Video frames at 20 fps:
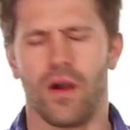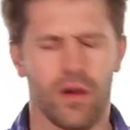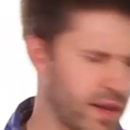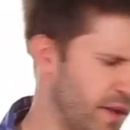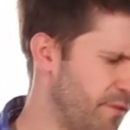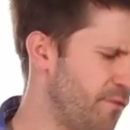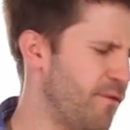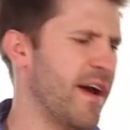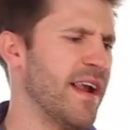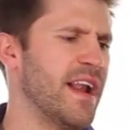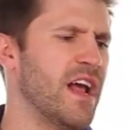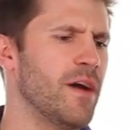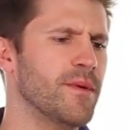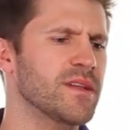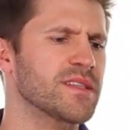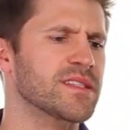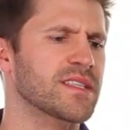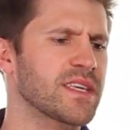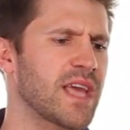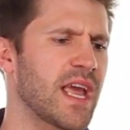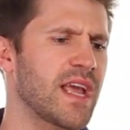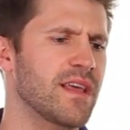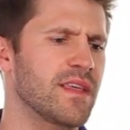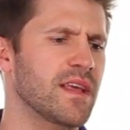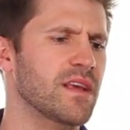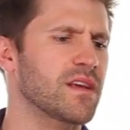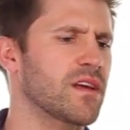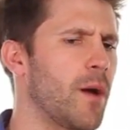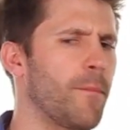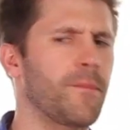Okay, fine. How about a
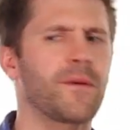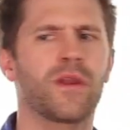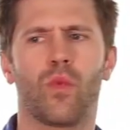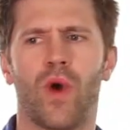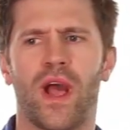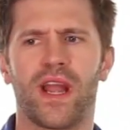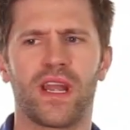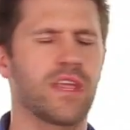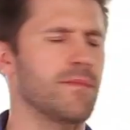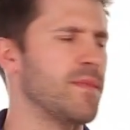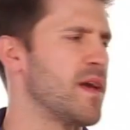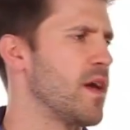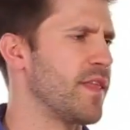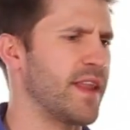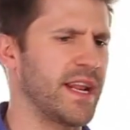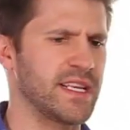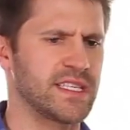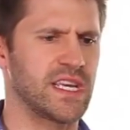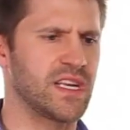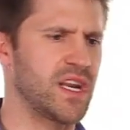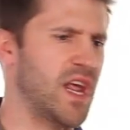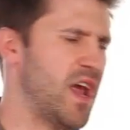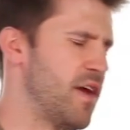scathing company-wide email that I send to